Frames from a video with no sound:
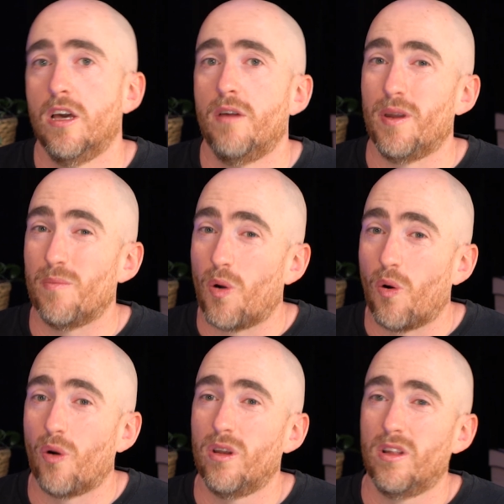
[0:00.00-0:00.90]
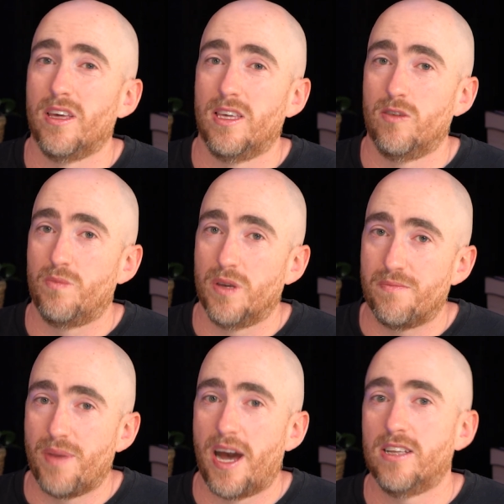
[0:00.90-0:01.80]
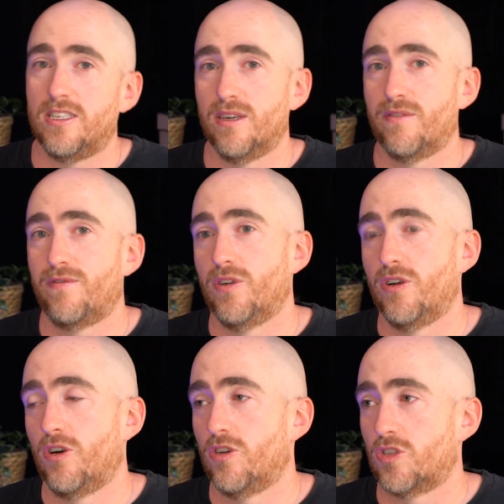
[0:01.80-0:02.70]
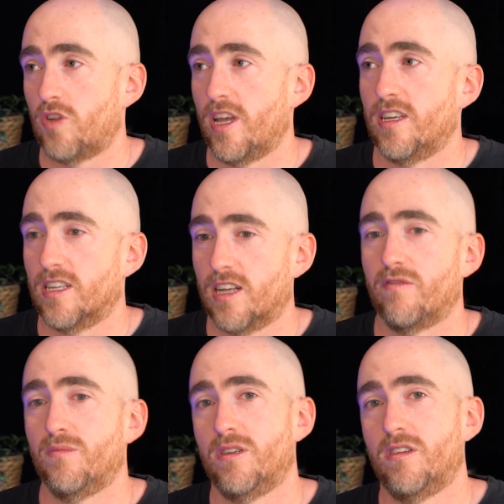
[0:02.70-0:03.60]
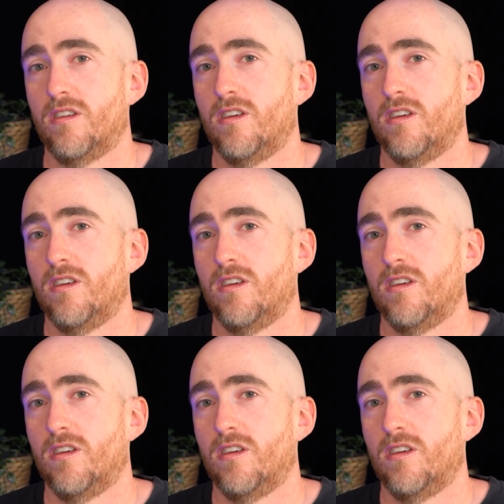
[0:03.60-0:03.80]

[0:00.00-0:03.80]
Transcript: but importantly, it would be a bad year for Australian government